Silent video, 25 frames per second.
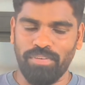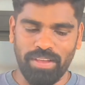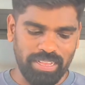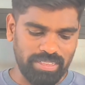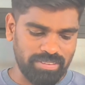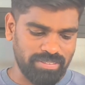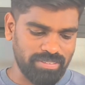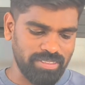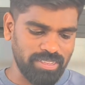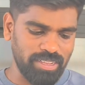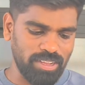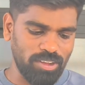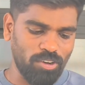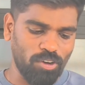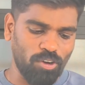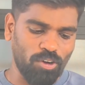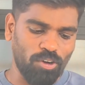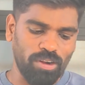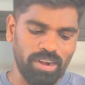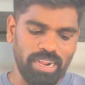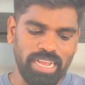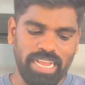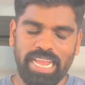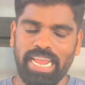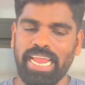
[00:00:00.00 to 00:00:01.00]
phase
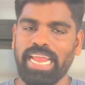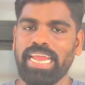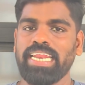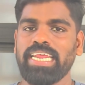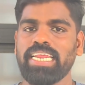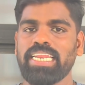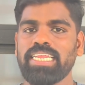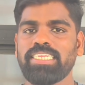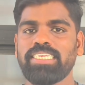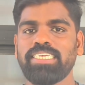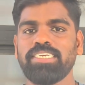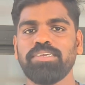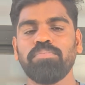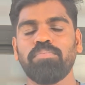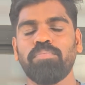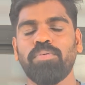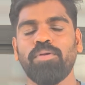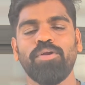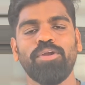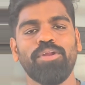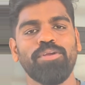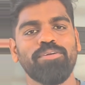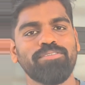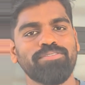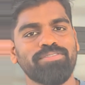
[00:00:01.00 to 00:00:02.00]
or energy
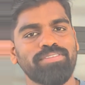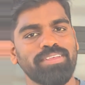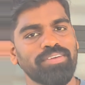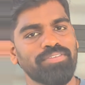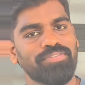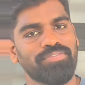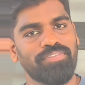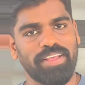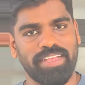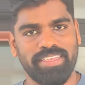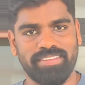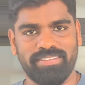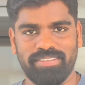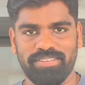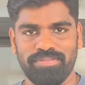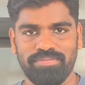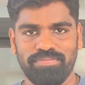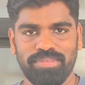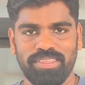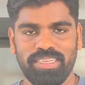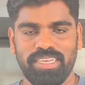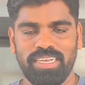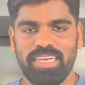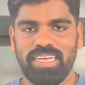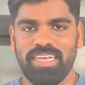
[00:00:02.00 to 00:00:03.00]
producing phase.
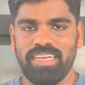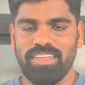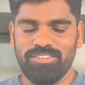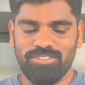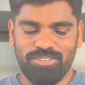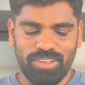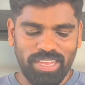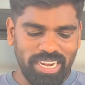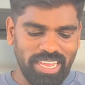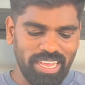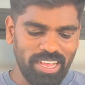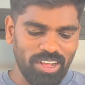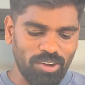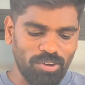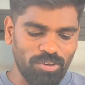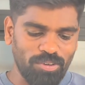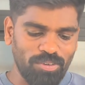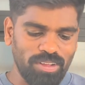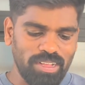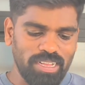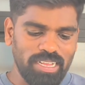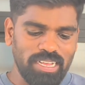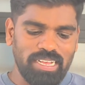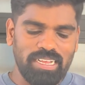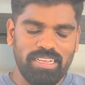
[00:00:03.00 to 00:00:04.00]
So anyhow,
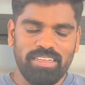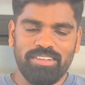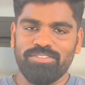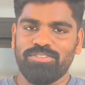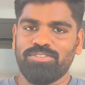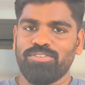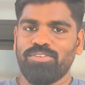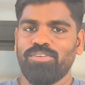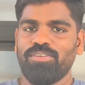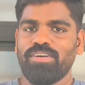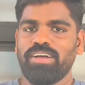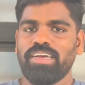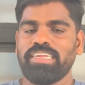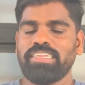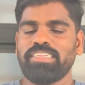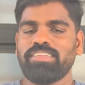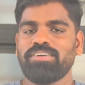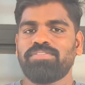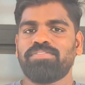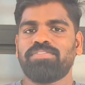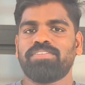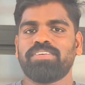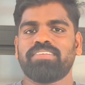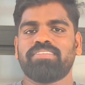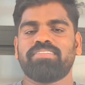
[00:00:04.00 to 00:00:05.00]
so in
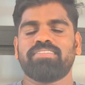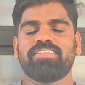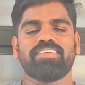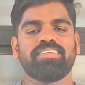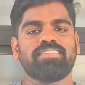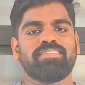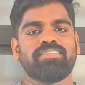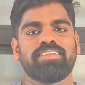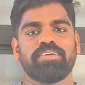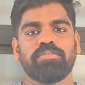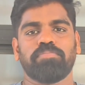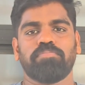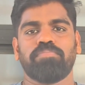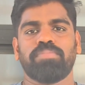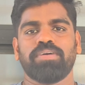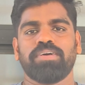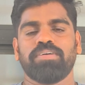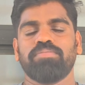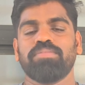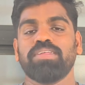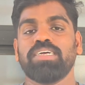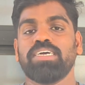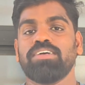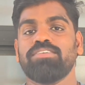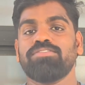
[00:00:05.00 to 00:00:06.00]
the first step,
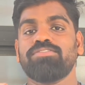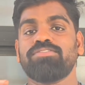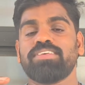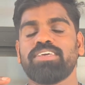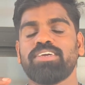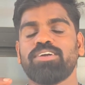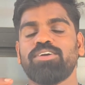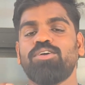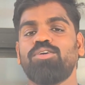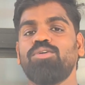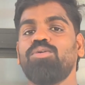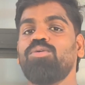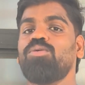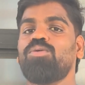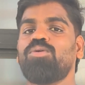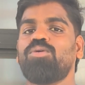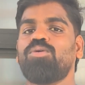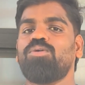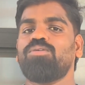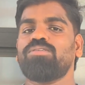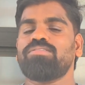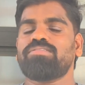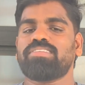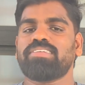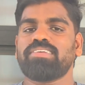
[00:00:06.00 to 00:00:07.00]
see
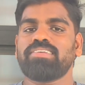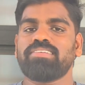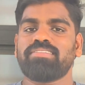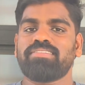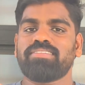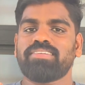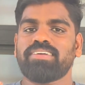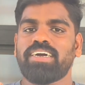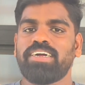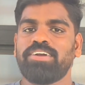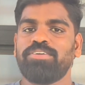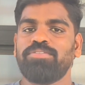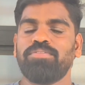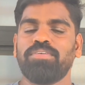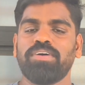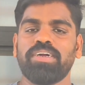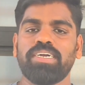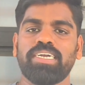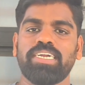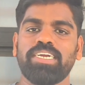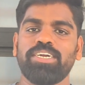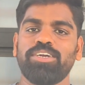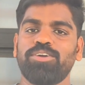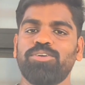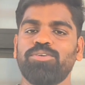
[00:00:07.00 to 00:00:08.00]
glucose is
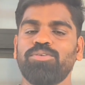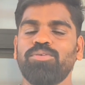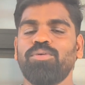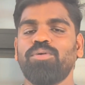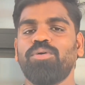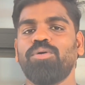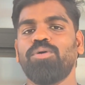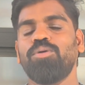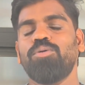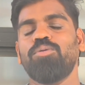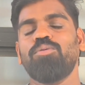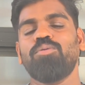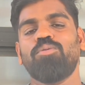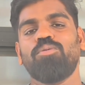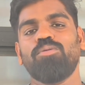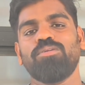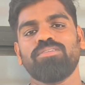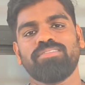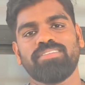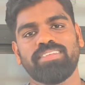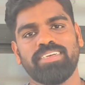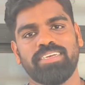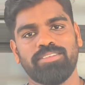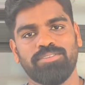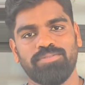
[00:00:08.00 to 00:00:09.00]
converted into
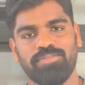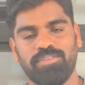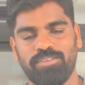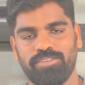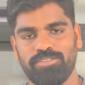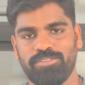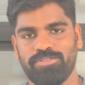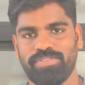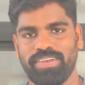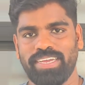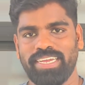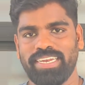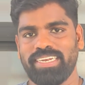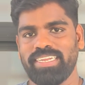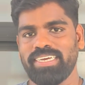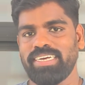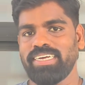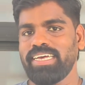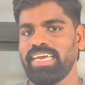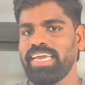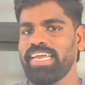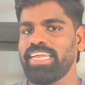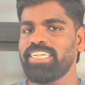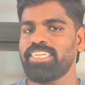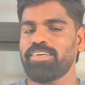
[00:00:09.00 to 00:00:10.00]
glucose
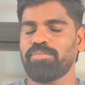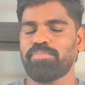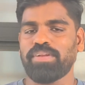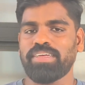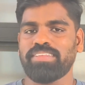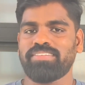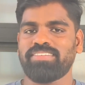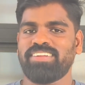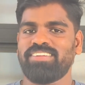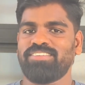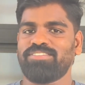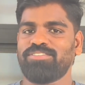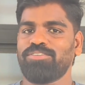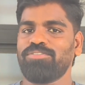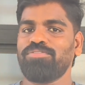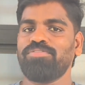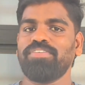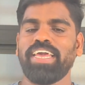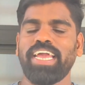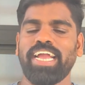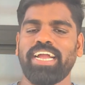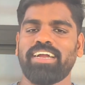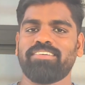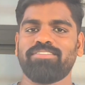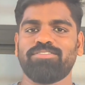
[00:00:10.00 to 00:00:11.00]
6-phosphate in the presence of
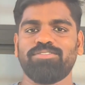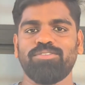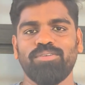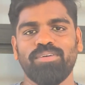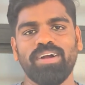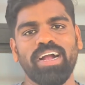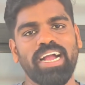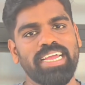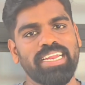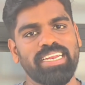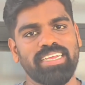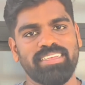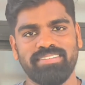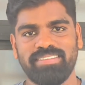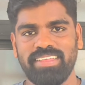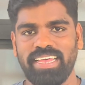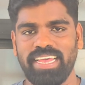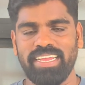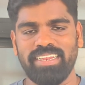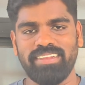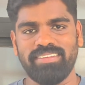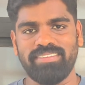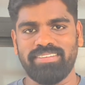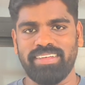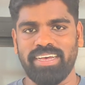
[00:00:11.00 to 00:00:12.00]
hexokinase
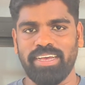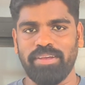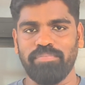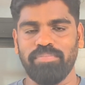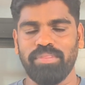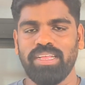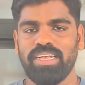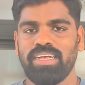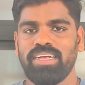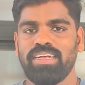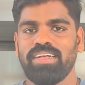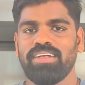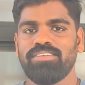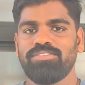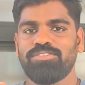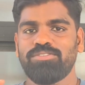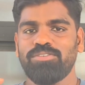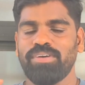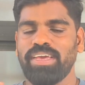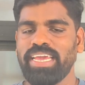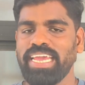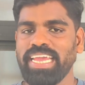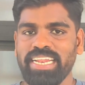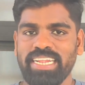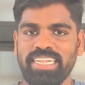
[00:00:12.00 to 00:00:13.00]
enzyme.
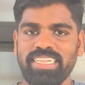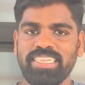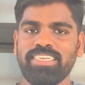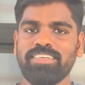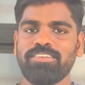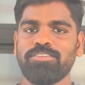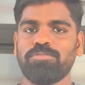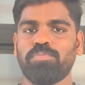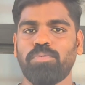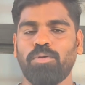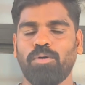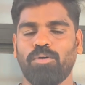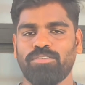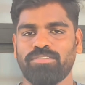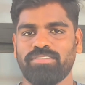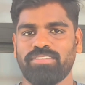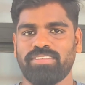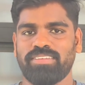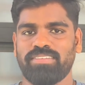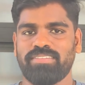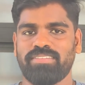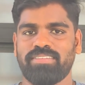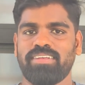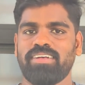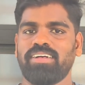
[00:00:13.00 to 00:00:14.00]
So in this
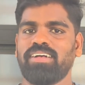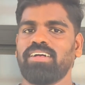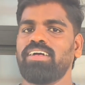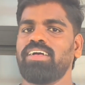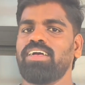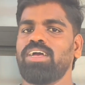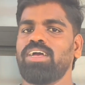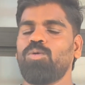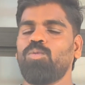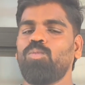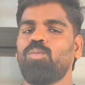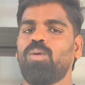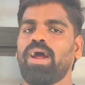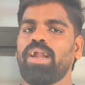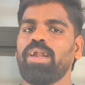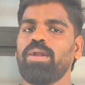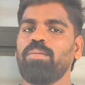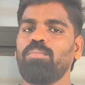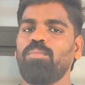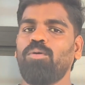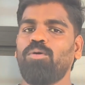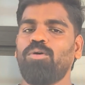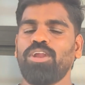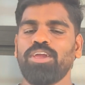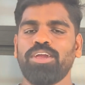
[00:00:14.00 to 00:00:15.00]
process,
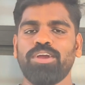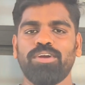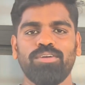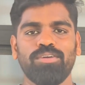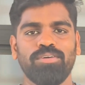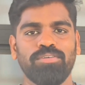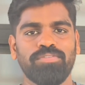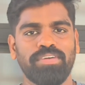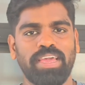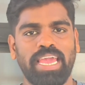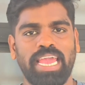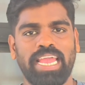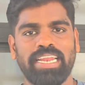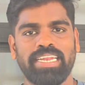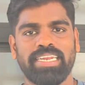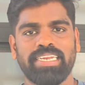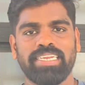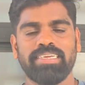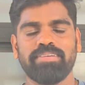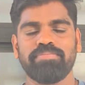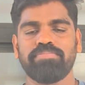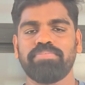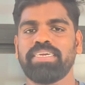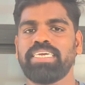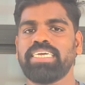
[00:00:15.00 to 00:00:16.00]
one molecule of
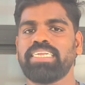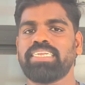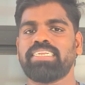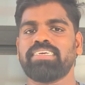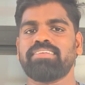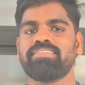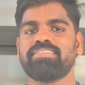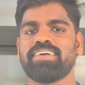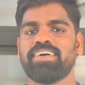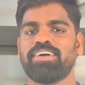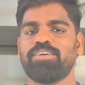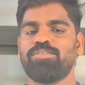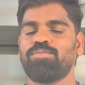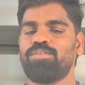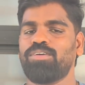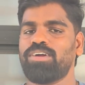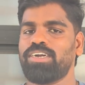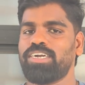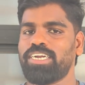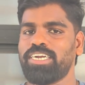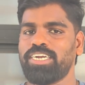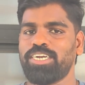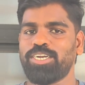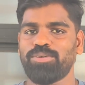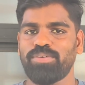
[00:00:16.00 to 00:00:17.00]
ATP it is
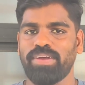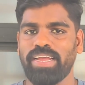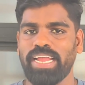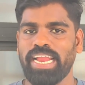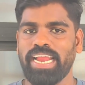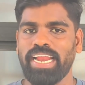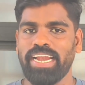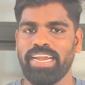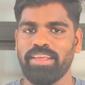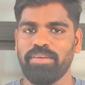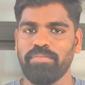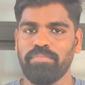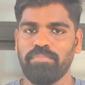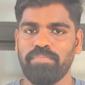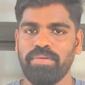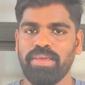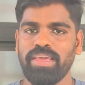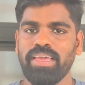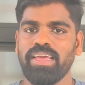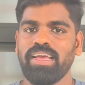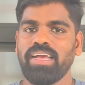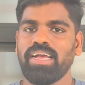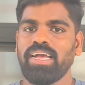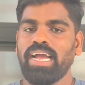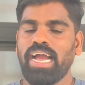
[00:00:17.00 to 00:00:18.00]
converted into
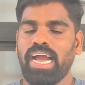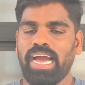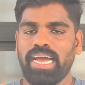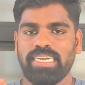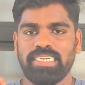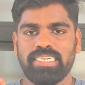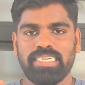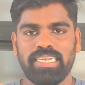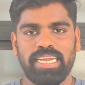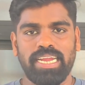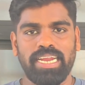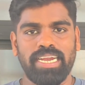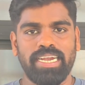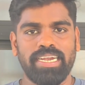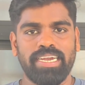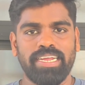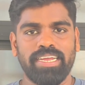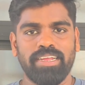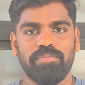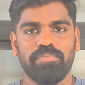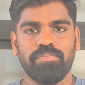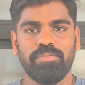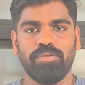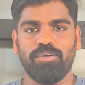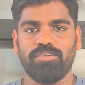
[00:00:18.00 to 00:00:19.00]
ADP, and the
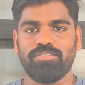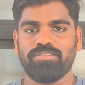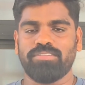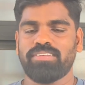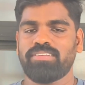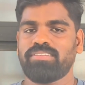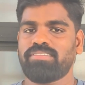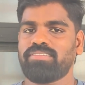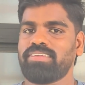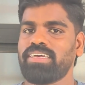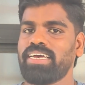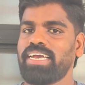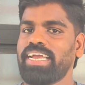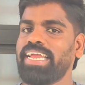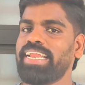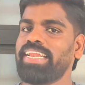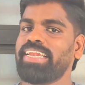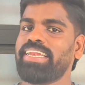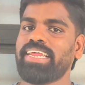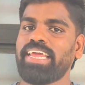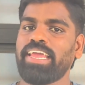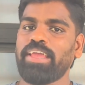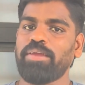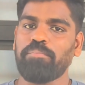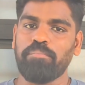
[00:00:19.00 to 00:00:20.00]
entire process it
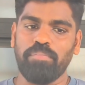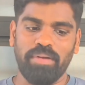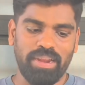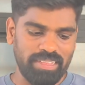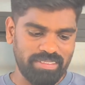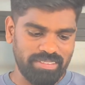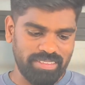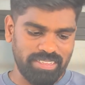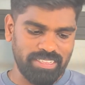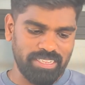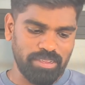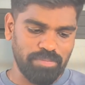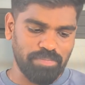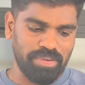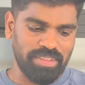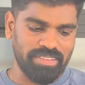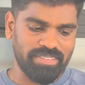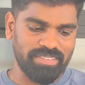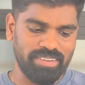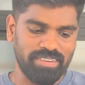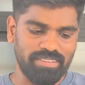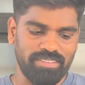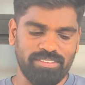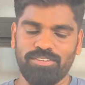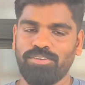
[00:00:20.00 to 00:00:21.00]
take place in the
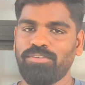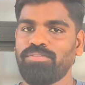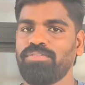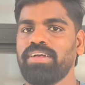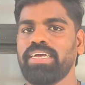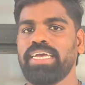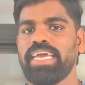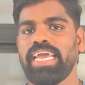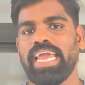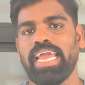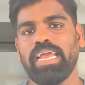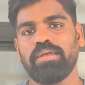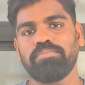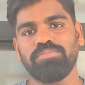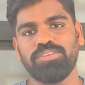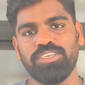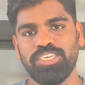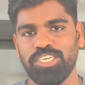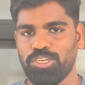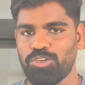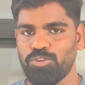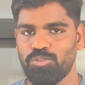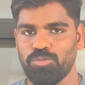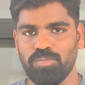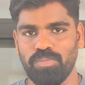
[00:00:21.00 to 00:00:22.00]
presence of
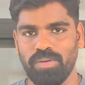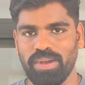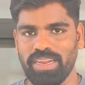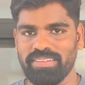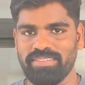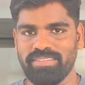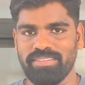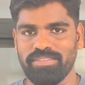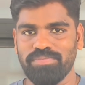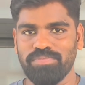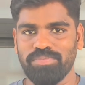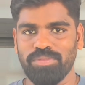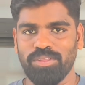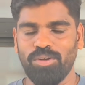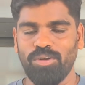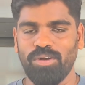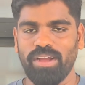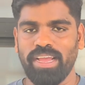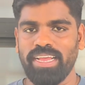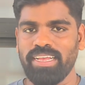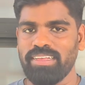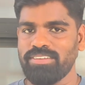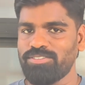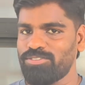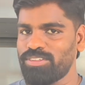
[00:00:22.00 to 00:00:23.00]
Mg2 plus.
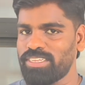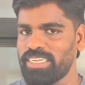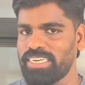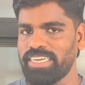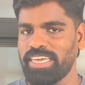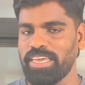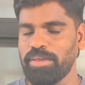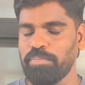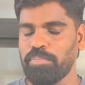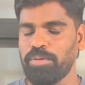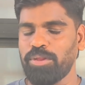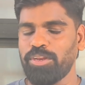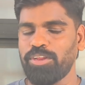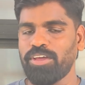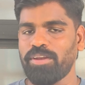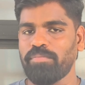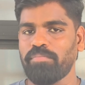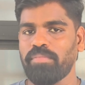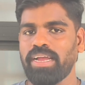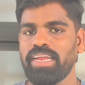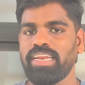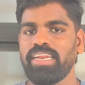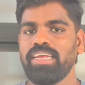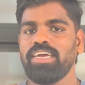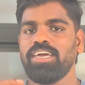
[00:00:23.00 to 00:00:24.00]
Okay, so that keep in your
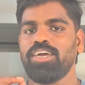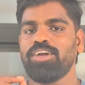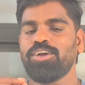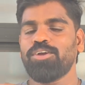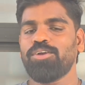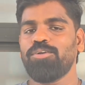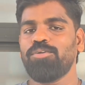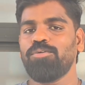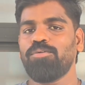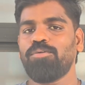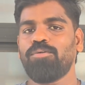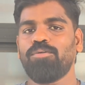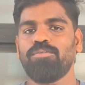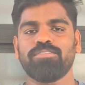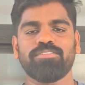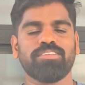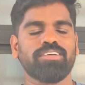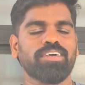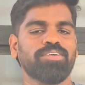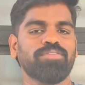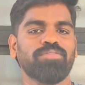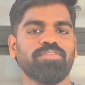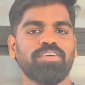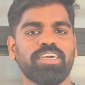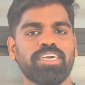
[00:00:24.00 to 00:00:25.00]
mind, glucose
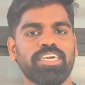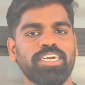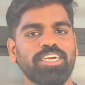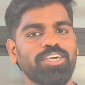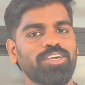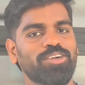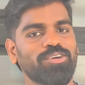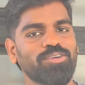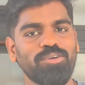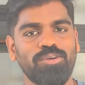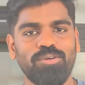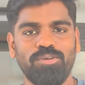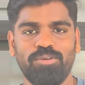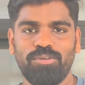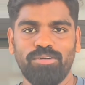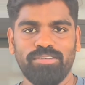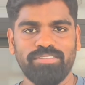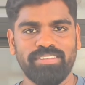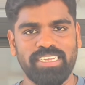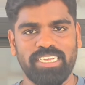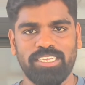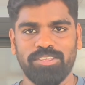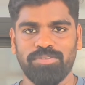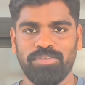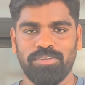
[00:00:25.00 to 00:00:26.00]
converted into
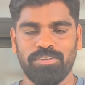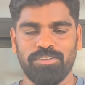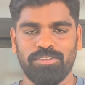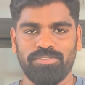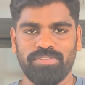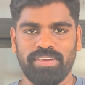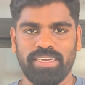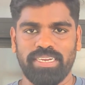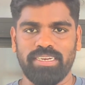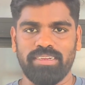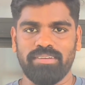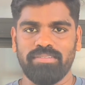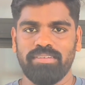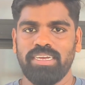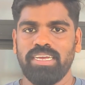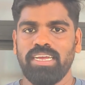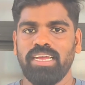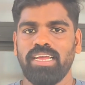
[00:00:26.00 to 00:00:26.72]
glucose 6-phosphate.